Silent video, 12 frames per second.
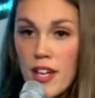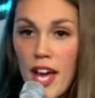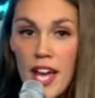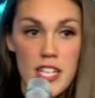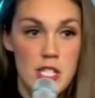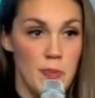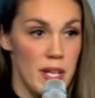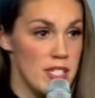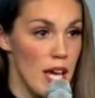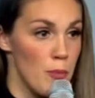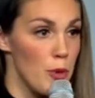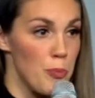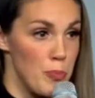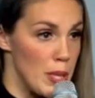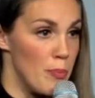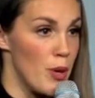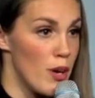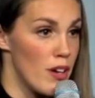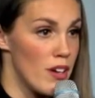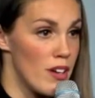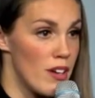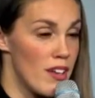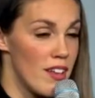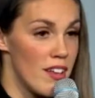and he spent time with people.
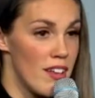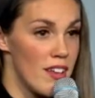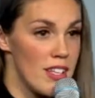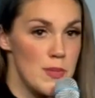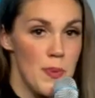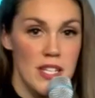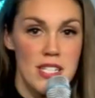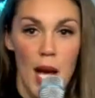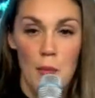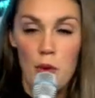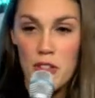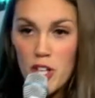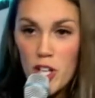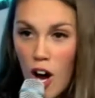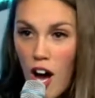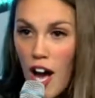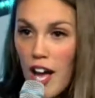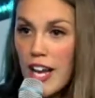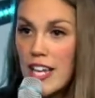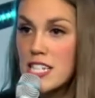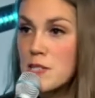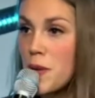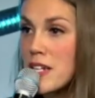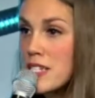He spent time with God and he
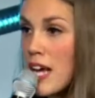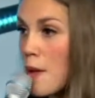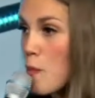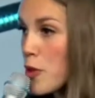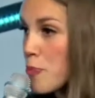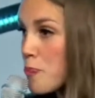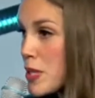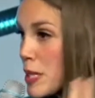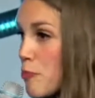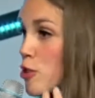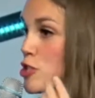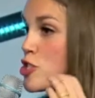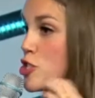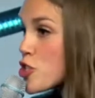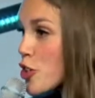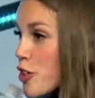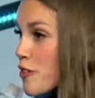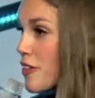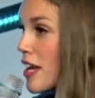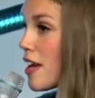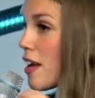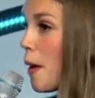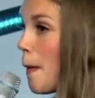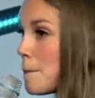spent time with people,
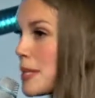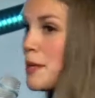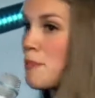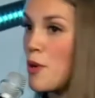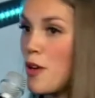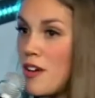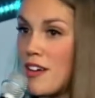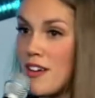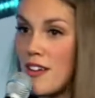serving people.